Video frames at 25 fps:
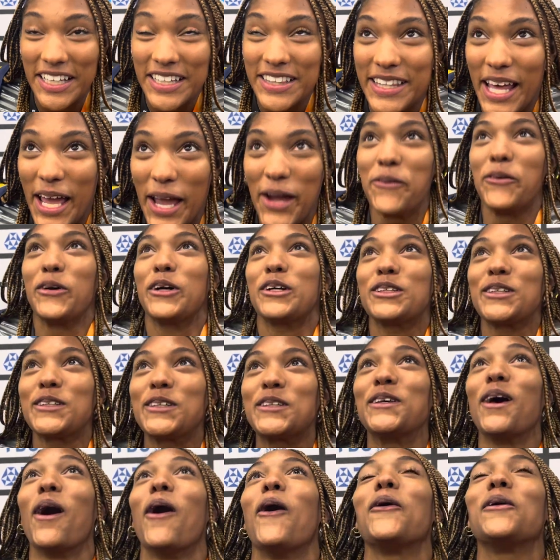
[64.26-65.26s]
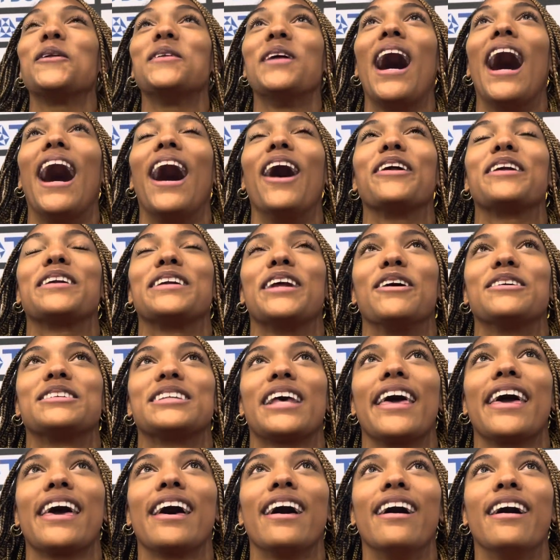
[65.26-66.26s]
they were so loud, and I was
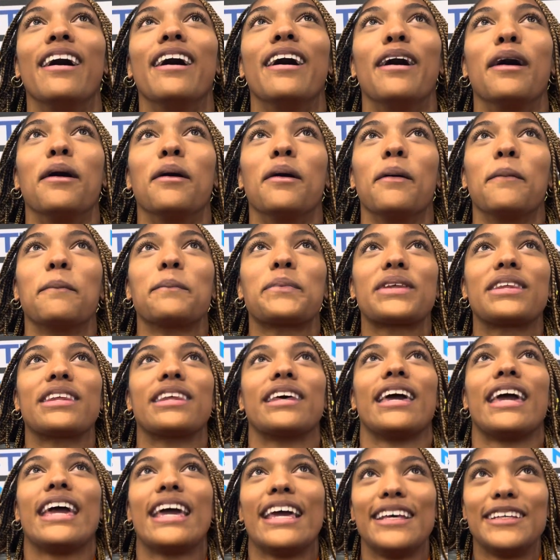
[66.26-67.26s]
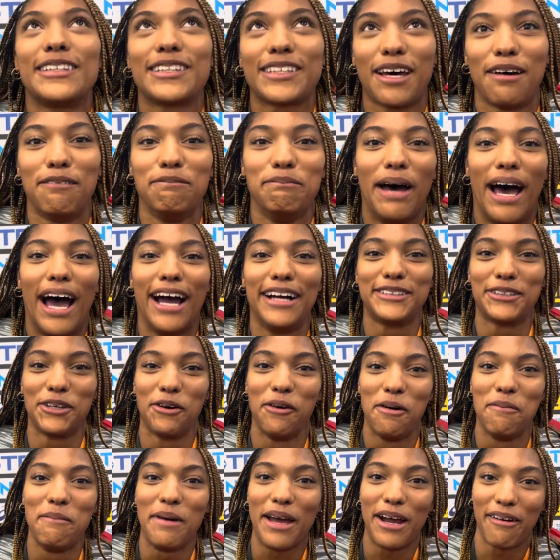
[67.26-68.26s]
like, please come back to
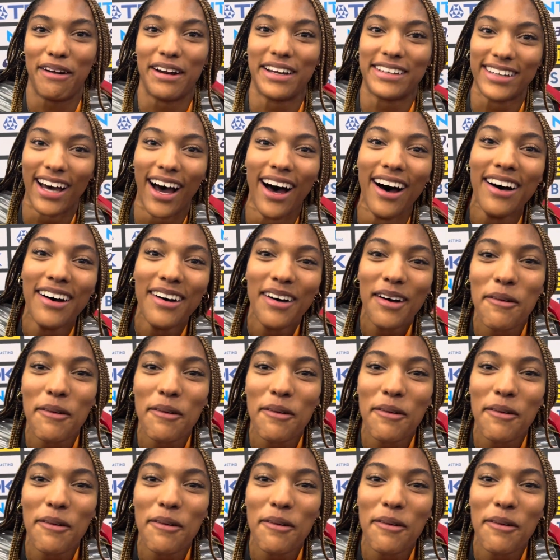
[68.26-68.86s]
America.